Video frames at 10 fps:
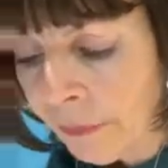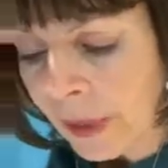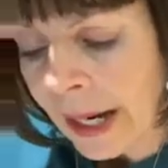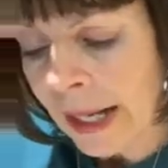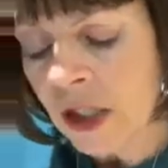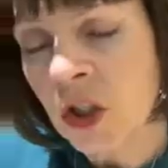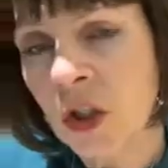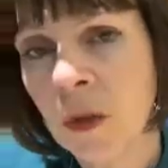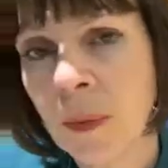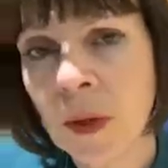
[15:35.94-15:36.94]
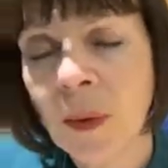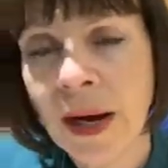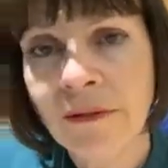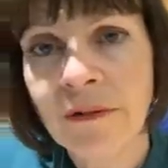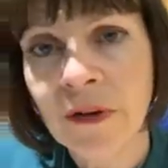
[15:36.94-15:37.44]
And do be
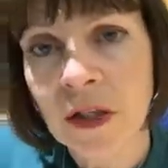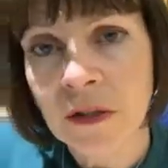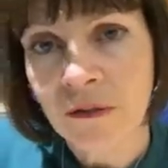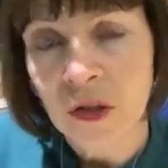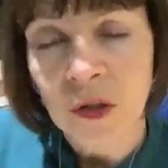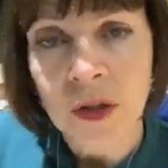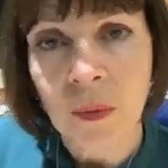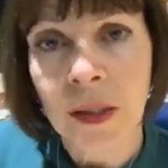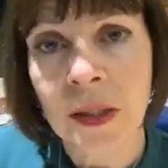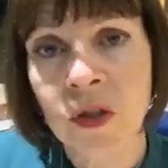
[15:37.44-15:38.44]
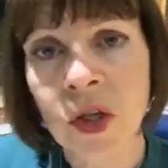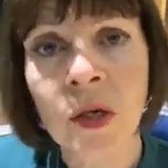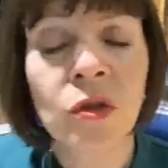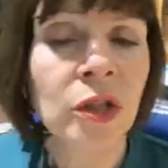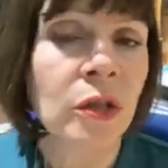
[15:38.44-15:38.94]
aware of artificial sweeteners.
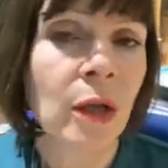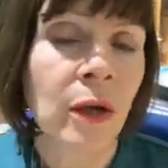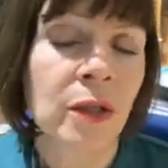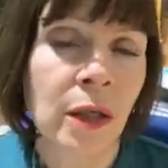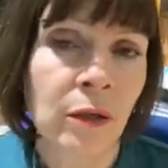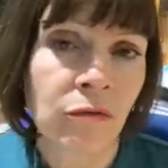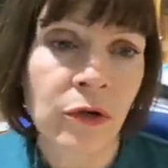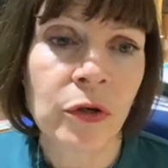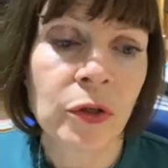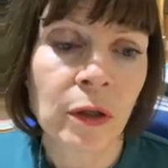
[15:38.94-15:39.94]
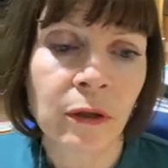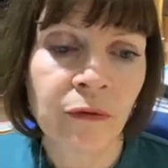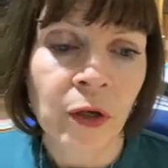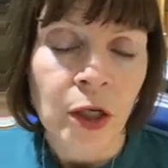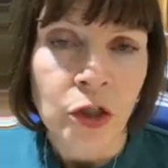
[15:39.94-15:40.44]
Don't just go down the route
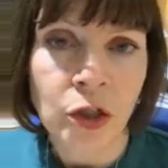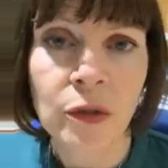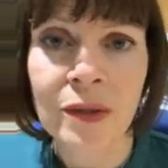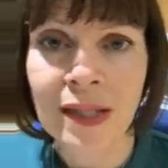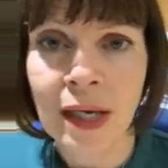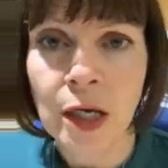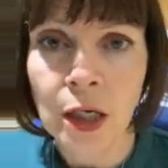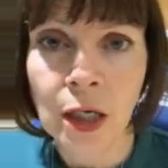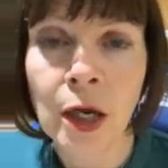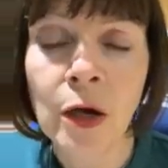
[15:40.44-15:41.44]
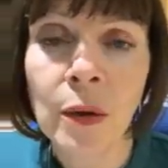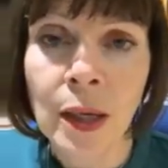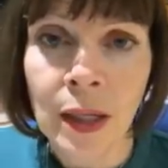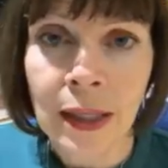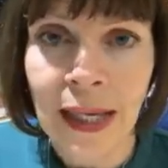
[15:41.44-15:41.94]
of choosing
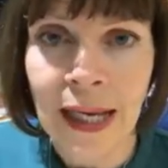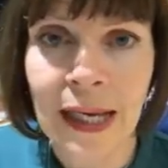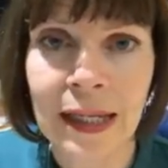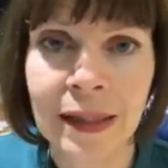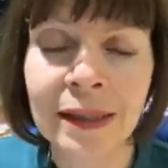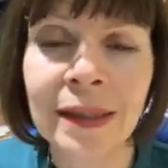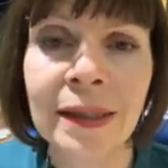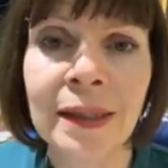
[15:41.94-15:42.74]
low-cal